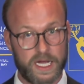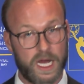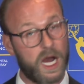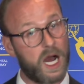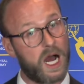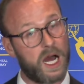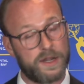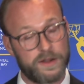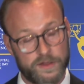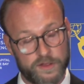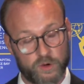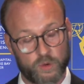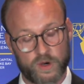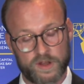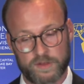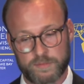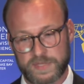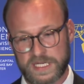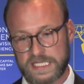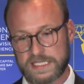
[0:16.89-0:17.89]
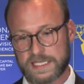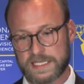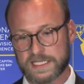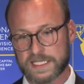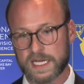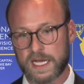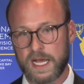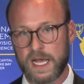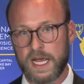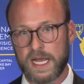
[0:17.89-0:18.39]
Another one of the
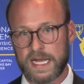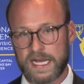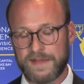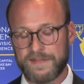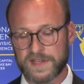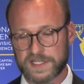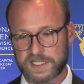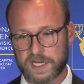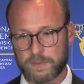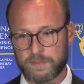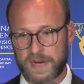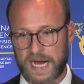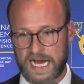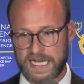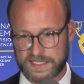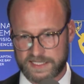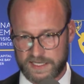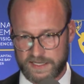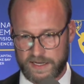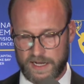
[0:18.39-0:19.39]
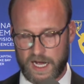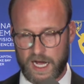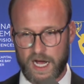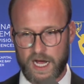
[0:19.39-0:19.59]
pieces in this composite,